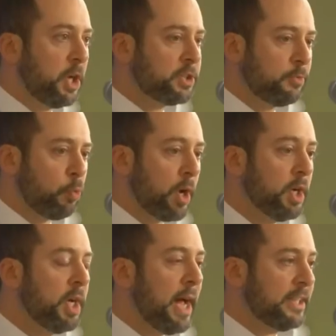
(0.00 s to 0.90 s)
because of what
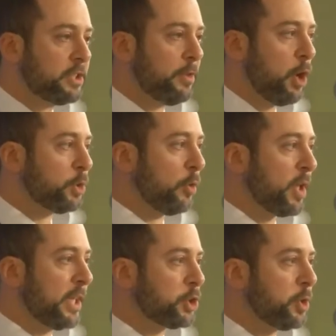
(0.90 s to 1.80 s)
has developed over
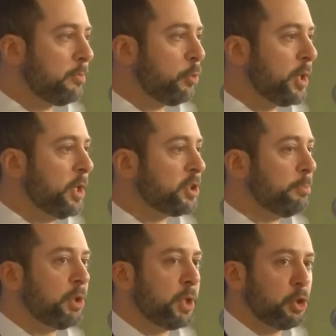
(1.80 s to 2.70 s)
the last 3 or 4 years
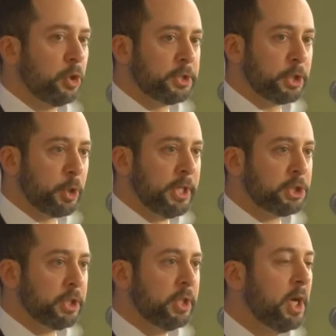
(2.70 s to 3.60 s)
in political
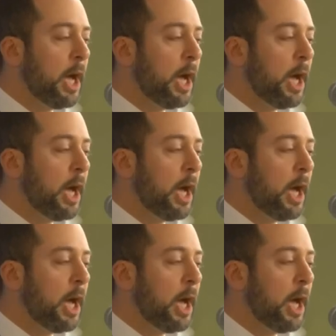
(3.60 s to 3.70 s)
integration,